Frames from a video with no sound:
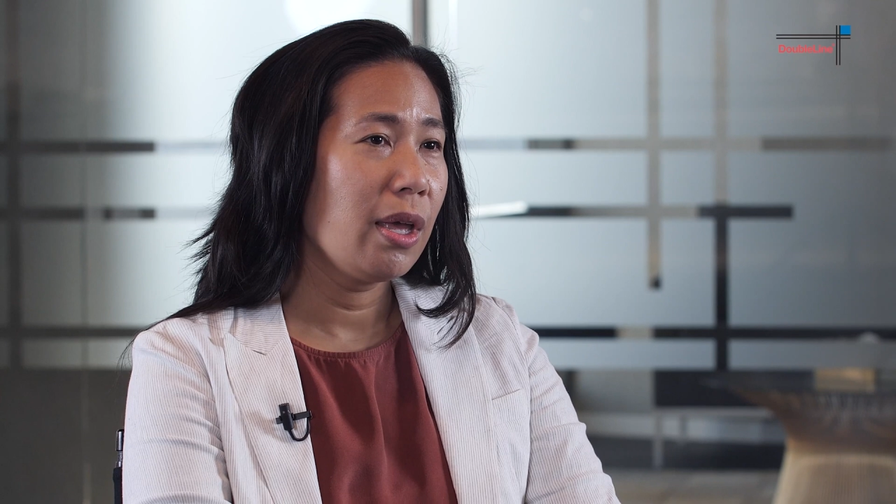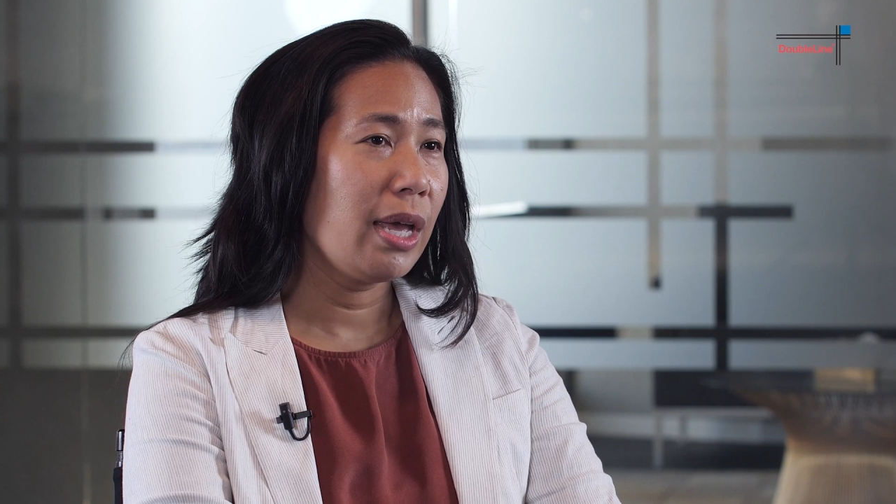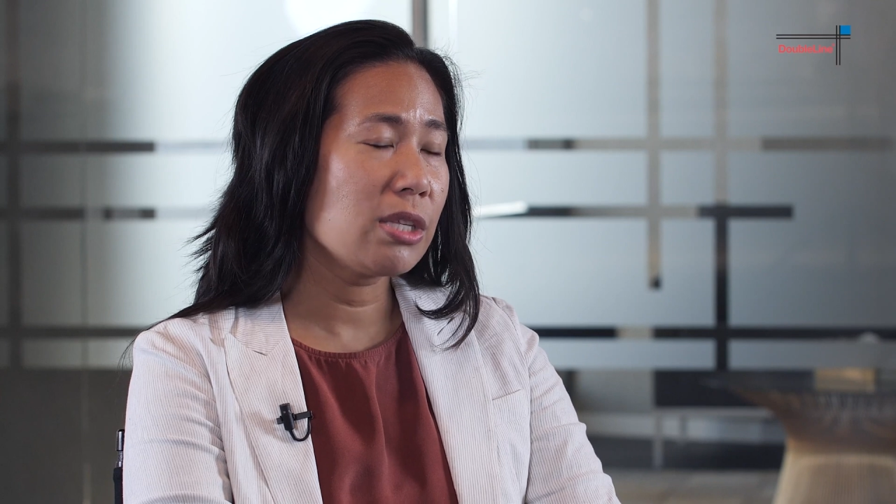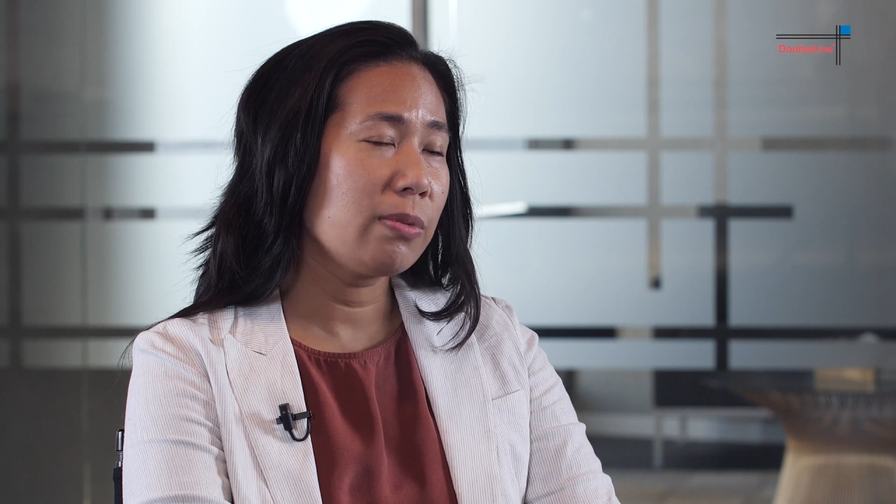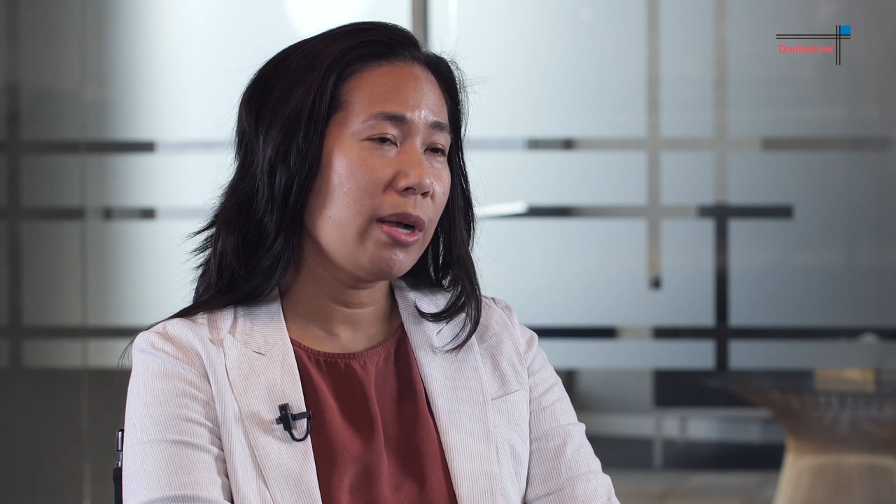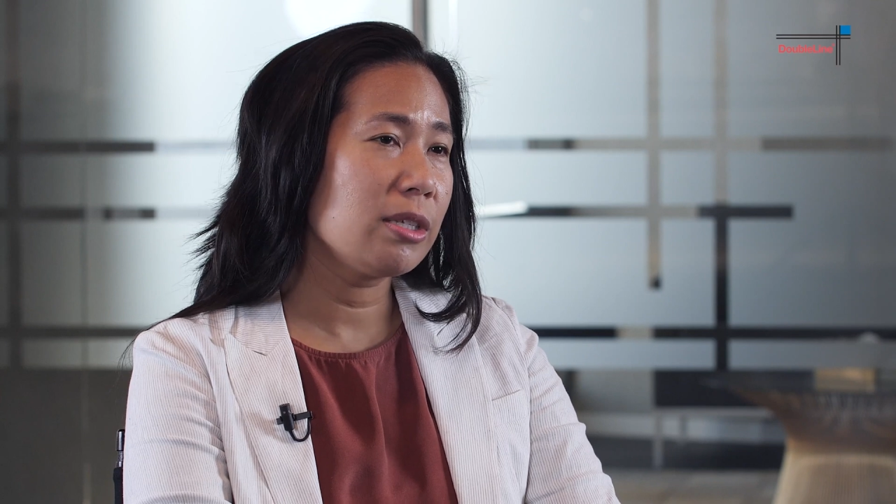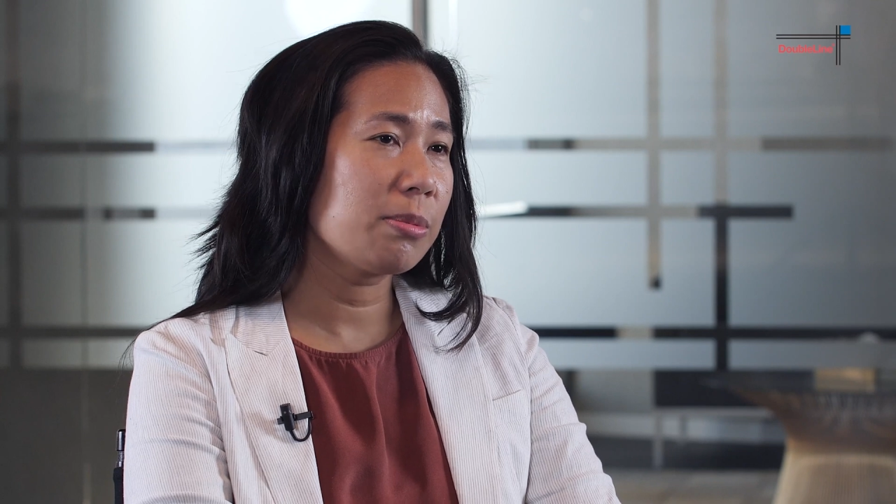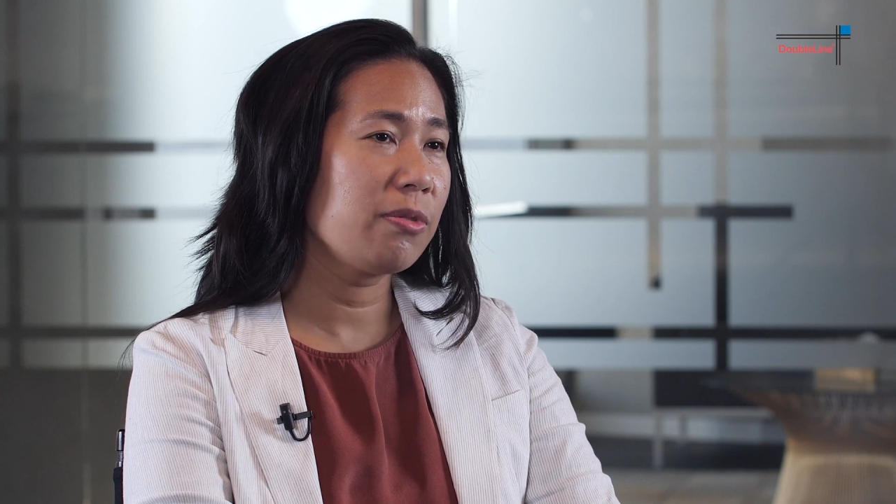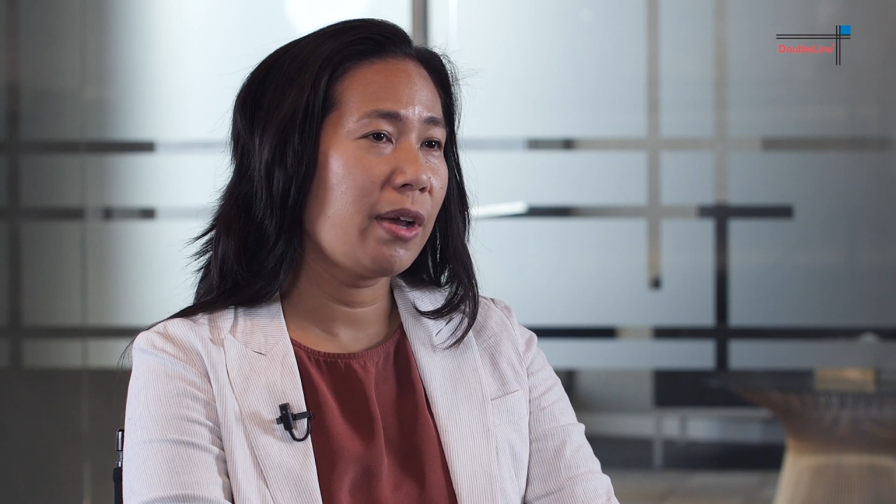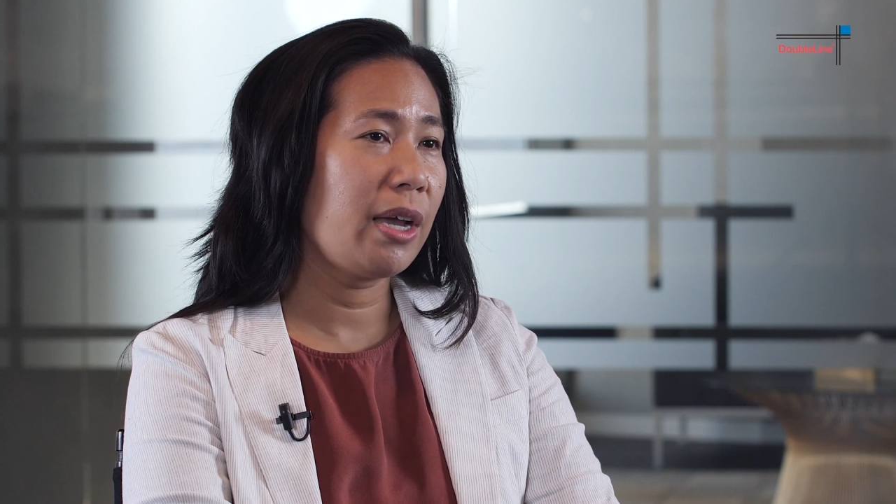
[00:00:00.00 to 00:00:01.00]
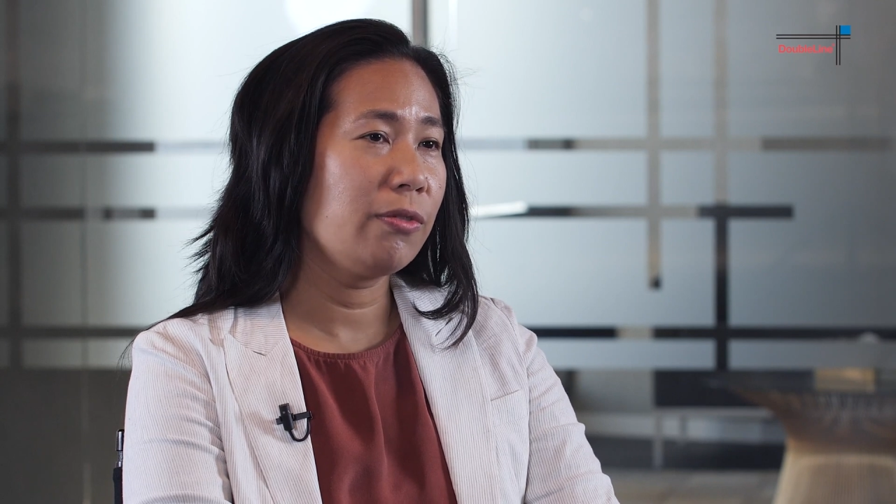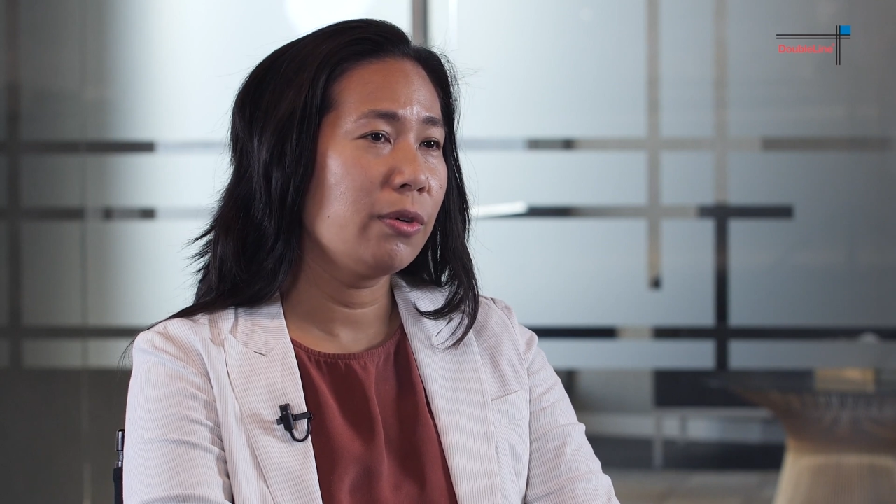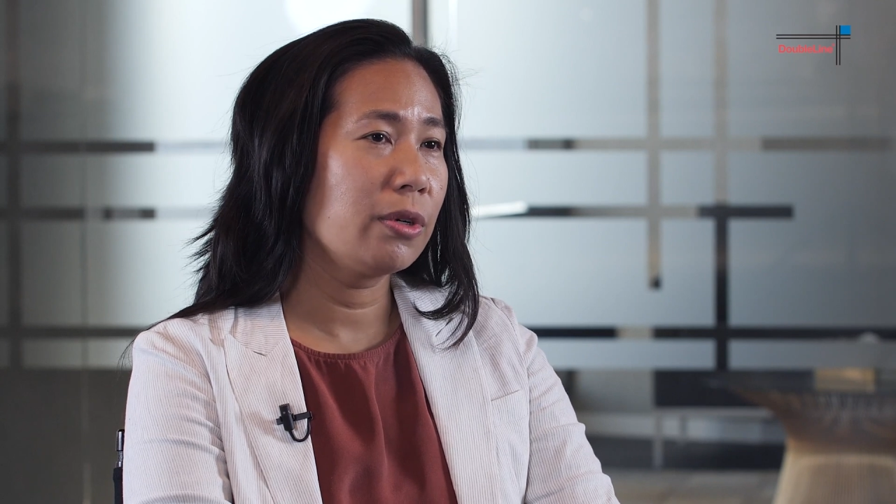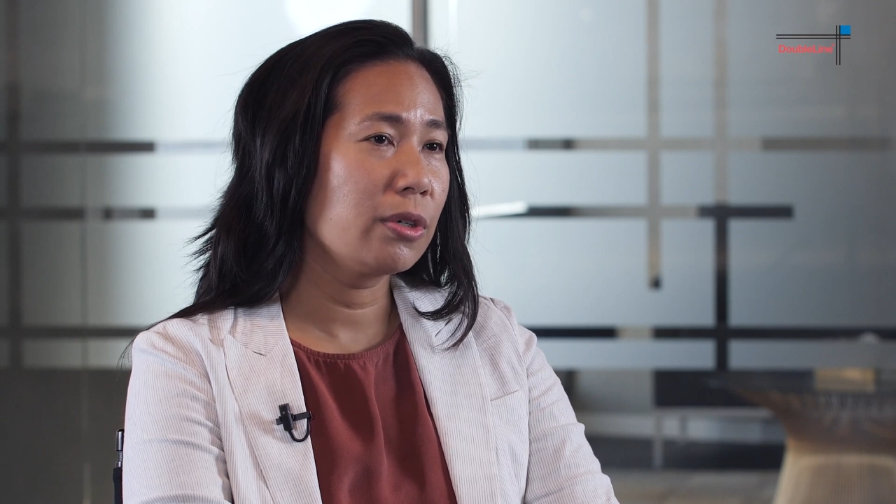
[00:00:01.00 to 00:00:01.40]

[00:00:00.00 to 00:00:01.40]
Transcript: as well as provide foreign